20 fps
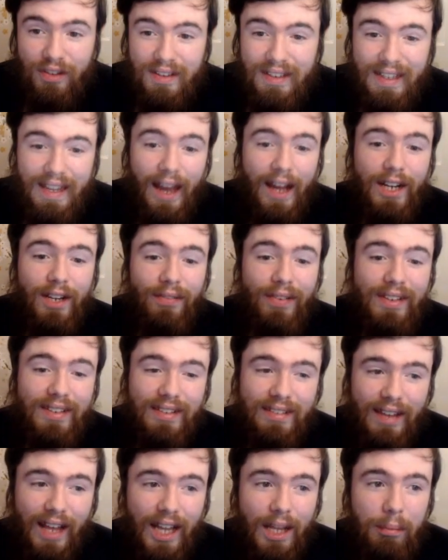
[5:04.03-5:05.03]
He activates
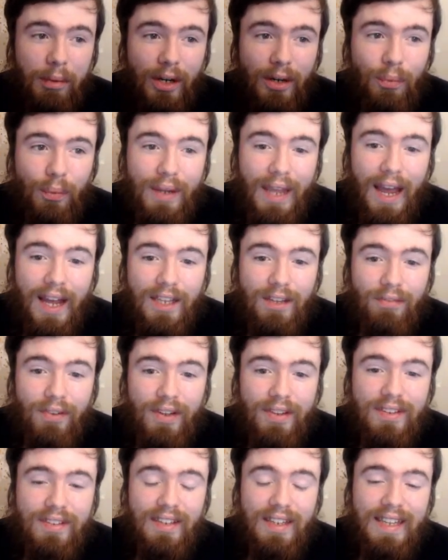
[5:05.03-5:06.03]
his Aliber, we
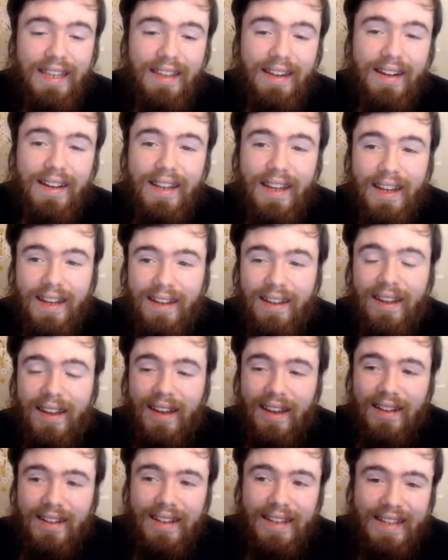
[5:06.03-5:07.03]
activate the Cicada King,
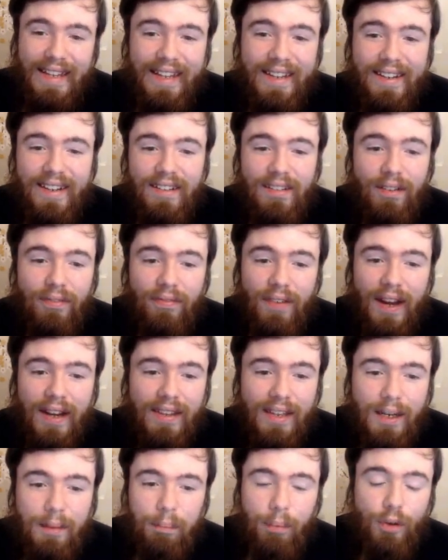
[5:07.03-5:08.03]
negate his
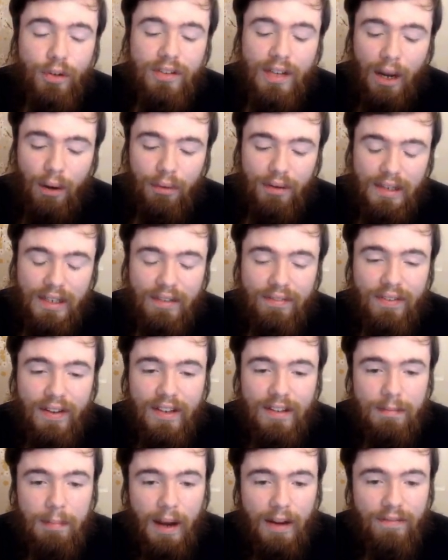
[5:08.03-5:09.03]
effect and boost our
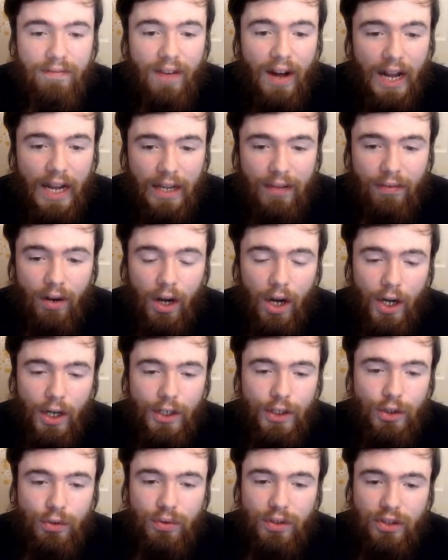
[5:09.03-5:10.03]
defense by
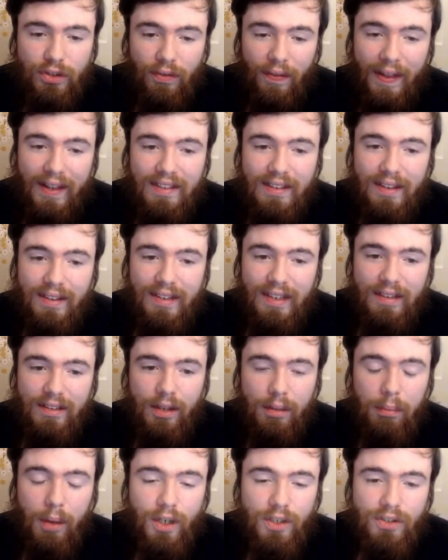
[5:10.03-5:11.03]
500. So that's a
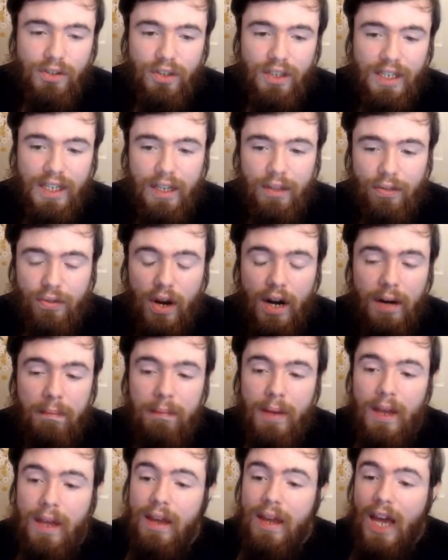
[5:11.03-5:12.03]
decent monster negate there.
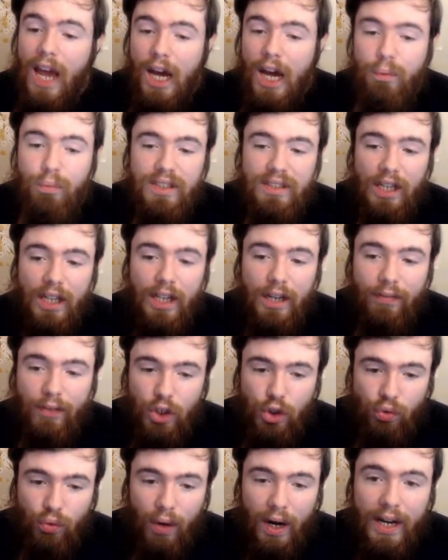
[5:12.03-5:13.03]
And we still have
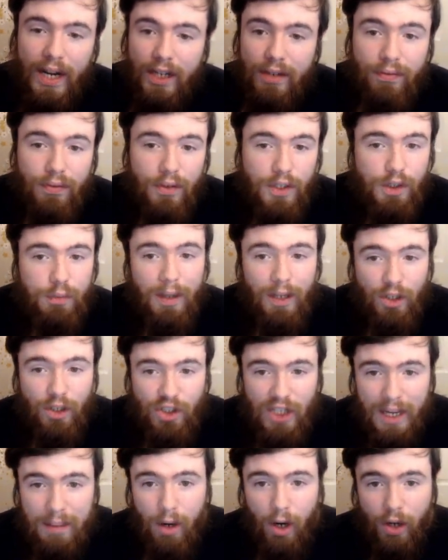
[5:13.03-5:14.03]
our Dragite for a spell or
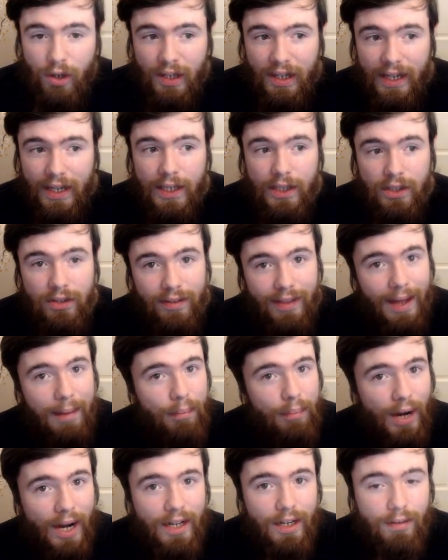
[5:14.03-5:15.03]
trap card negate. So
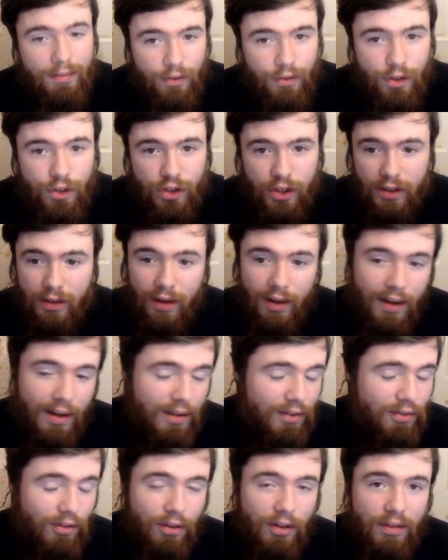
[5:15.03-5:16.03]
that branded fusion,
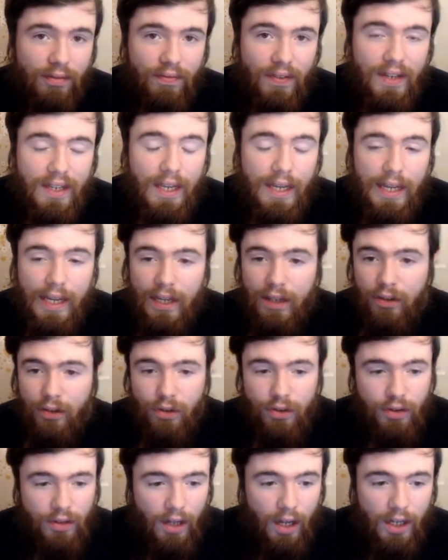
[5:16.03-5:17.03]
you can think again,
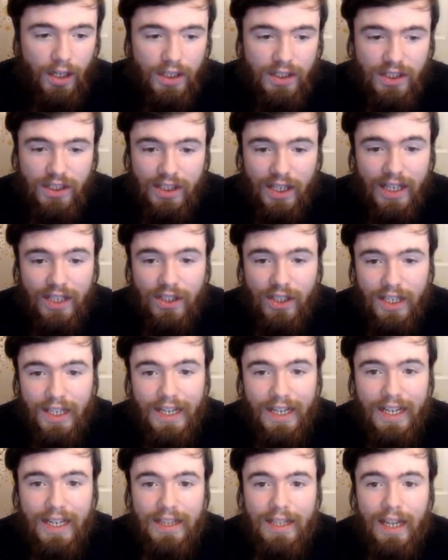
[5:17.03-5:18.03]
you're not a chance you're going
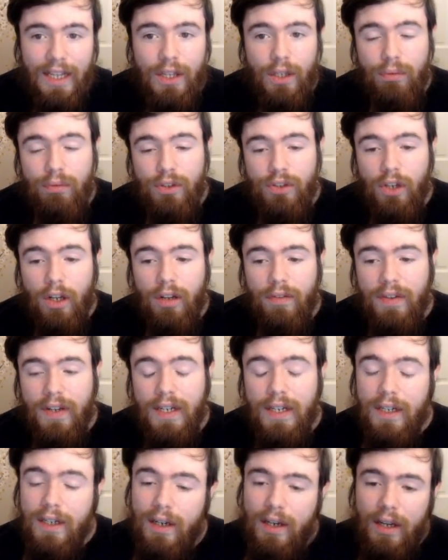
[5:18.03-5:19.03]
to get that to resolve
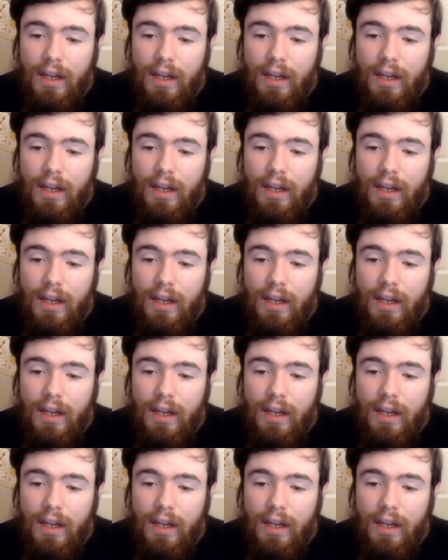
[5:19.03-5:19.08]
here.